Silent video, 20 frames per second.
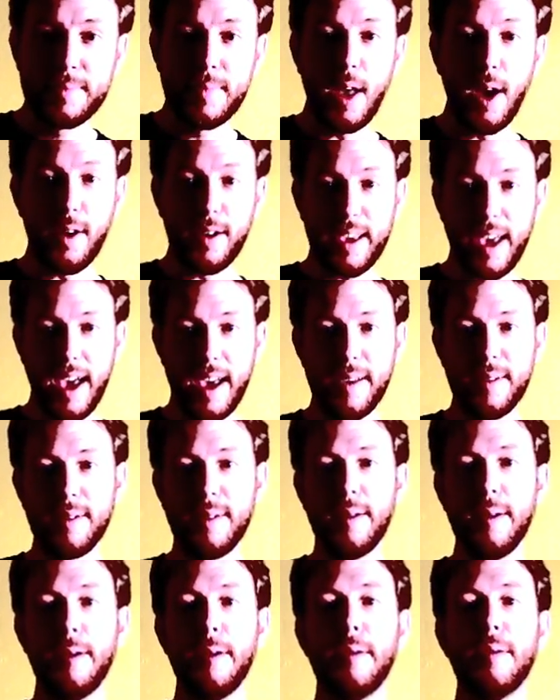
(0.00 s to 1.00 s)
Okay,
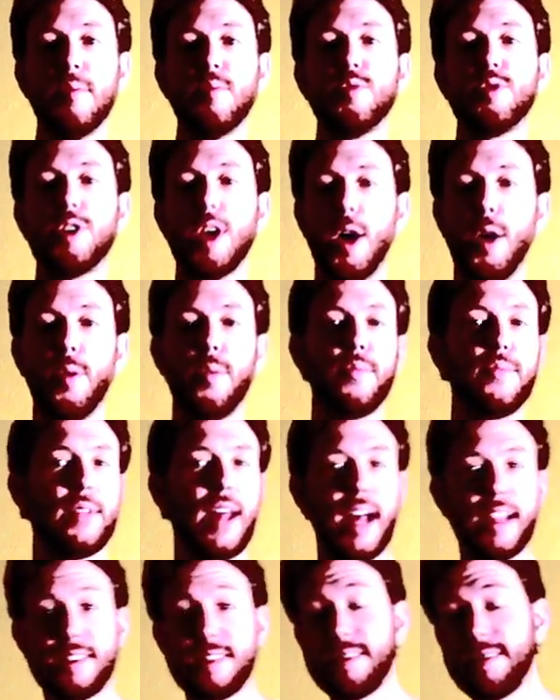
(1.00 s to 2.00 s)
so
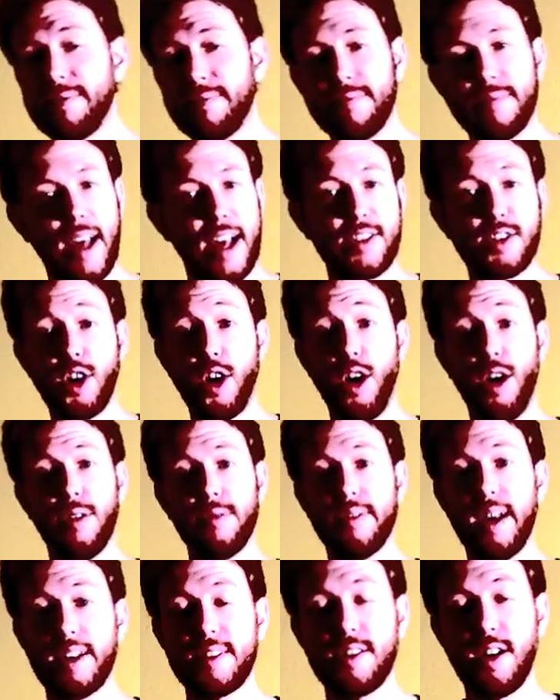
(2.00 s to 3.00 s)
that's
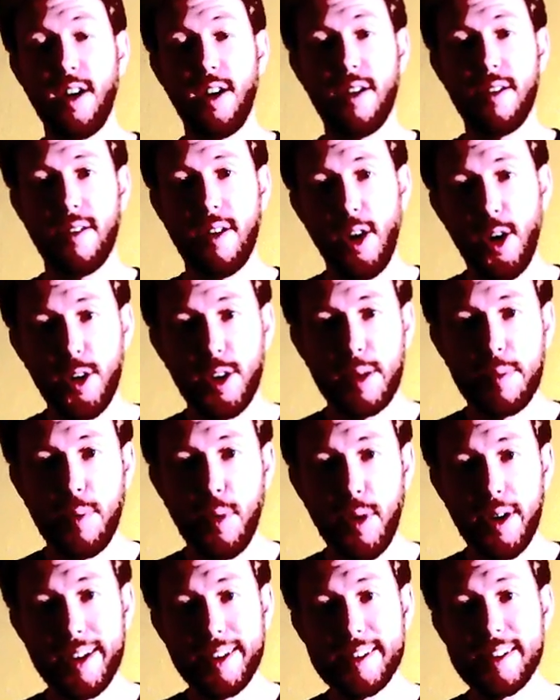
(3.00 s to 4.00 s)
all early
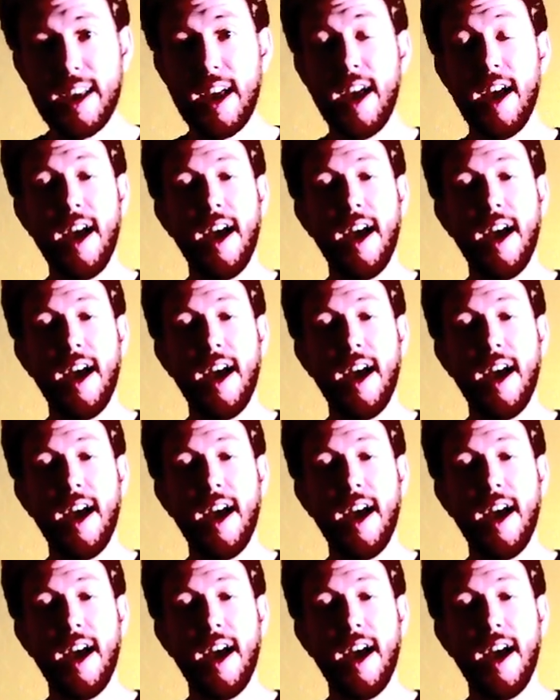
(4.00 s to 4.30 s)
points.